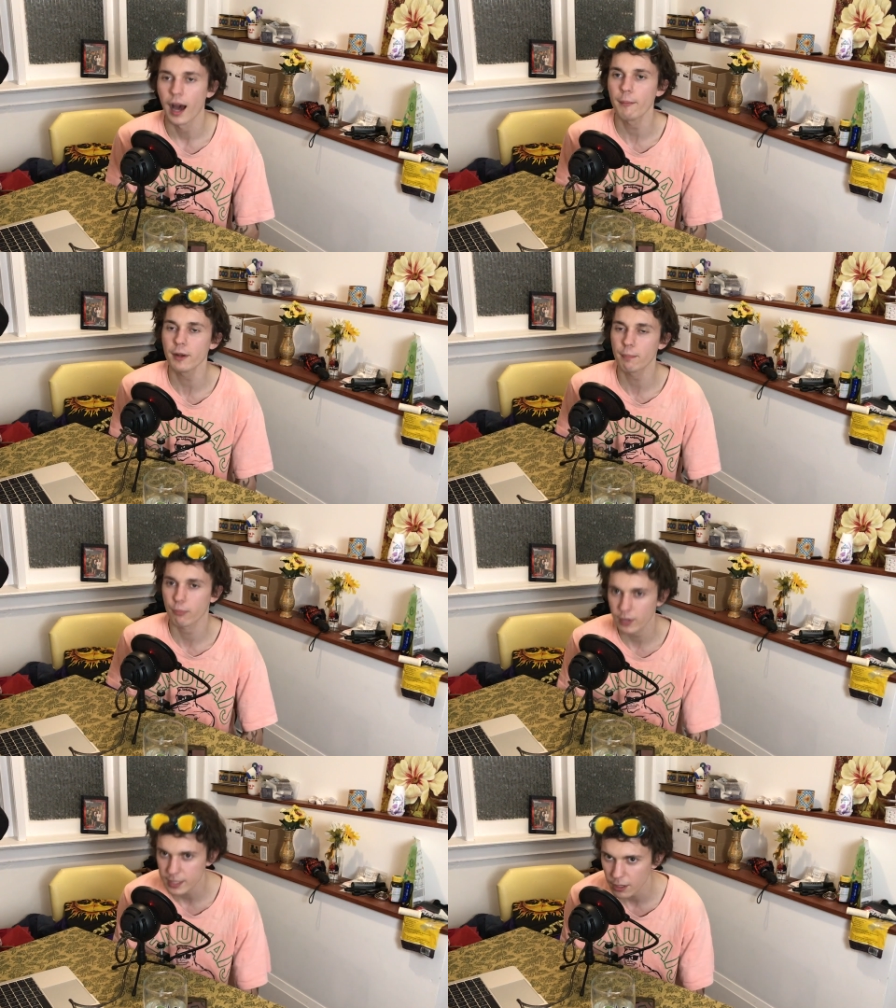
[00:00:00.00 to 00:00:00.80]
I'm going to
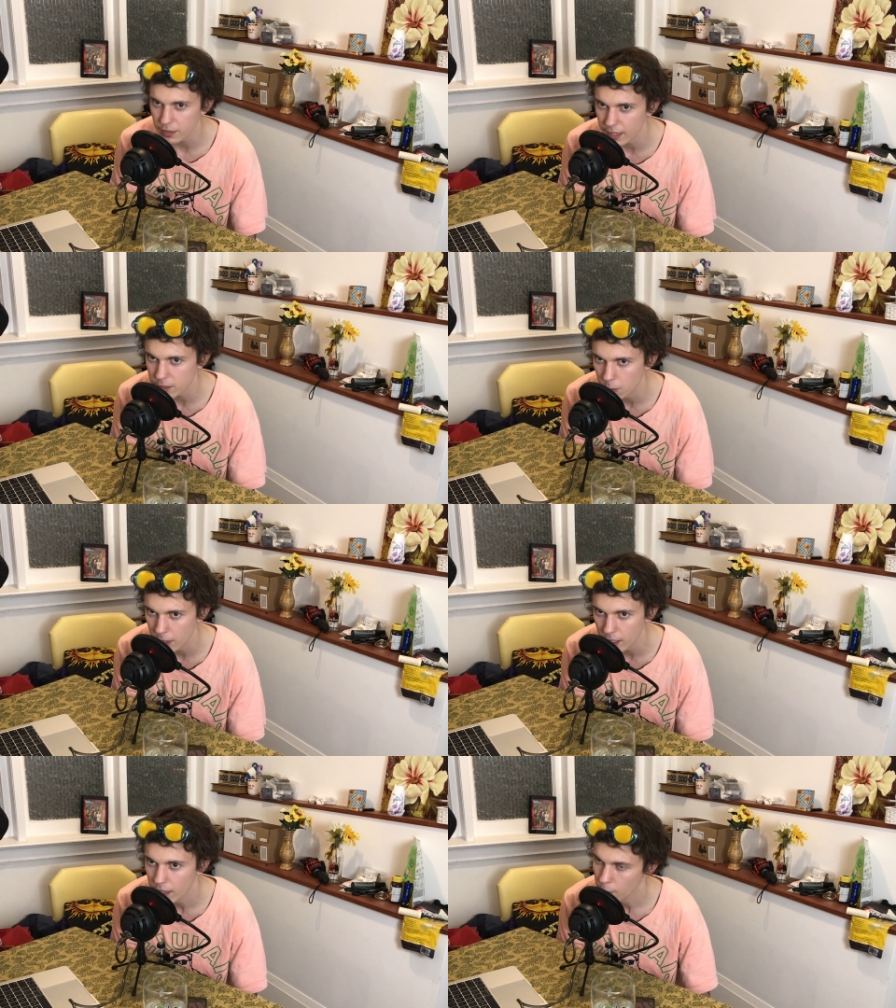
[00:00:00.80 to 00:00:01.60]
print out that
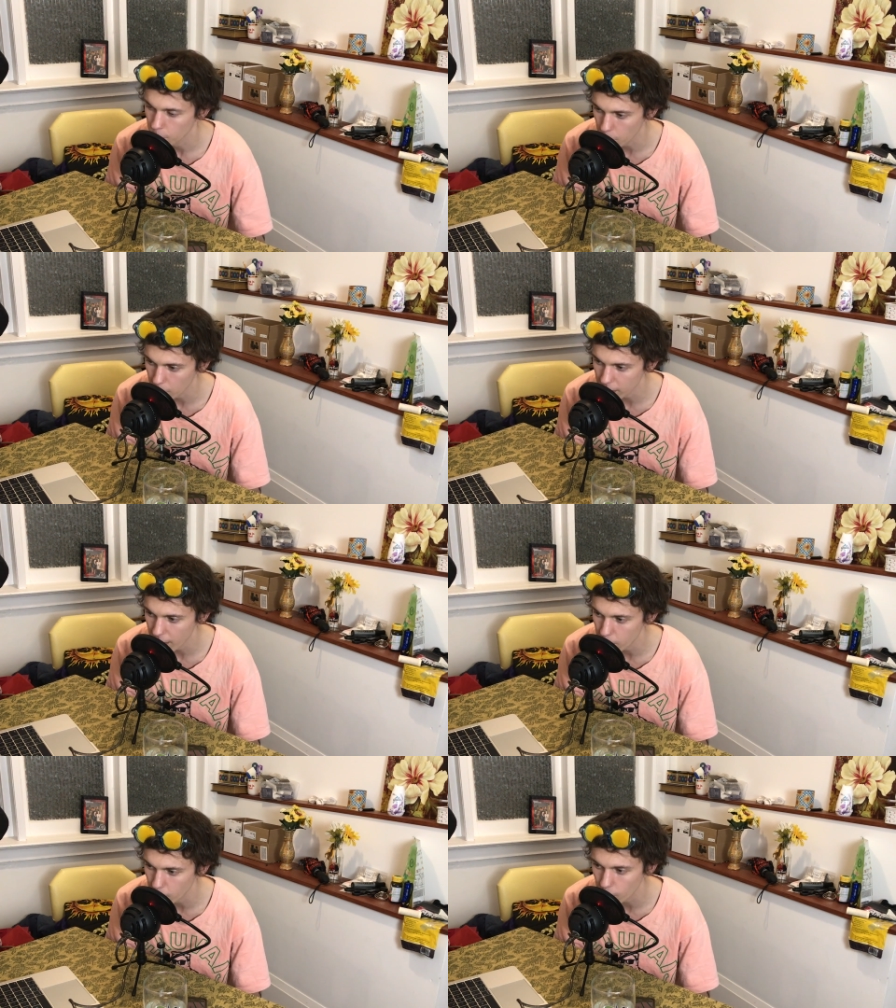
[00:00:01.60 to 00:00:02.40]
tweet, roll it
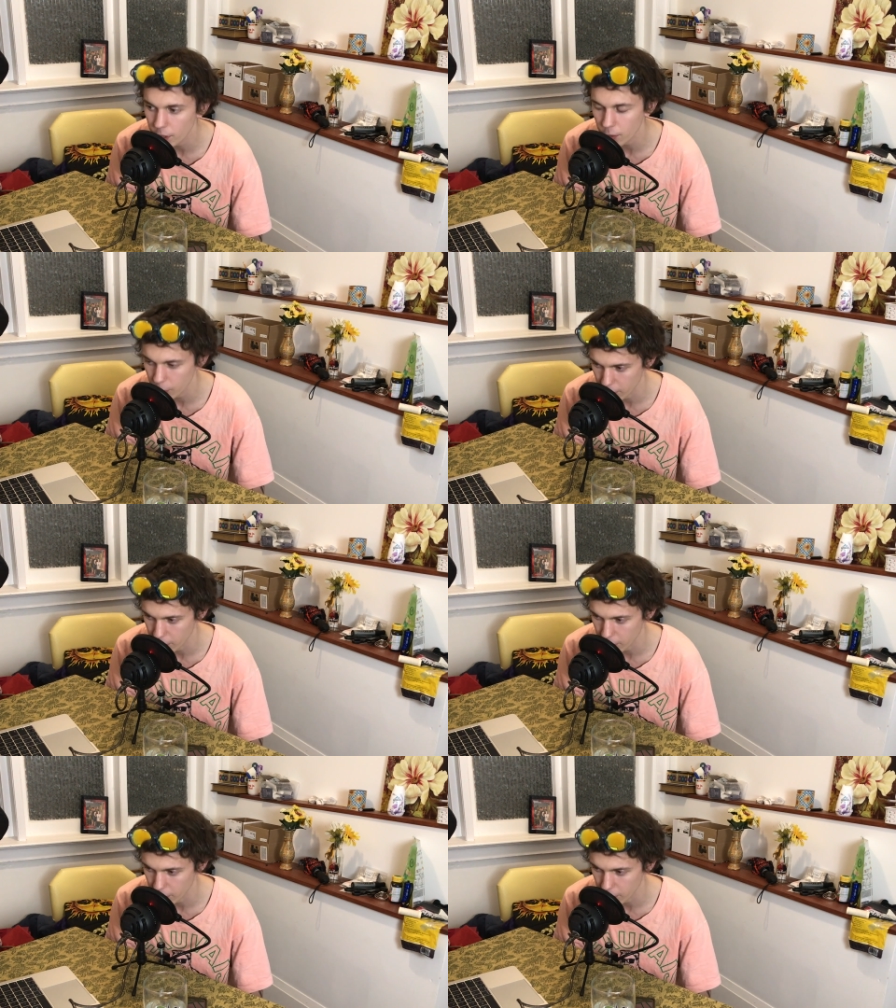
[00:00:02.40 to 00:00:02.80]
up real,